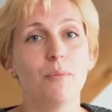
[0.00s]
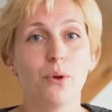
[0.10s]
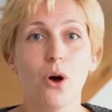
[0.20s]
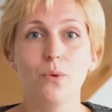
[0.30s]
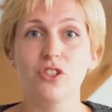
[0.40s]

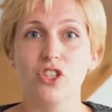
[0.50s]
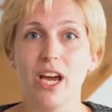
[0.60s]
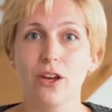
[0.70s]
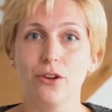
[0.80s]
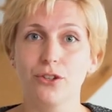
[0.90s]
but always
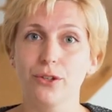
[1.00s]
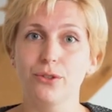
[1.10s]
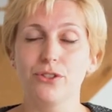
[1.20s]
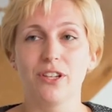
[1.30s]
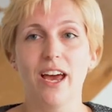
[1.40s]
check your
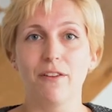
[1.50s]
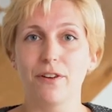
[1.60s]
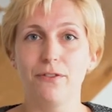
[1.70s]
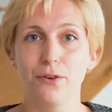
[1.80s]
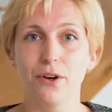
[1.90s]
dose
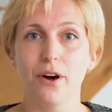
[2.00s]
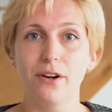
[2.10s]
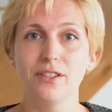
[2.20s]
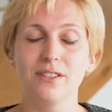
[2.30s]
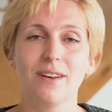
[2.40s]
every few
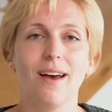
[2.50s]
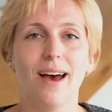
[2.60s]
hours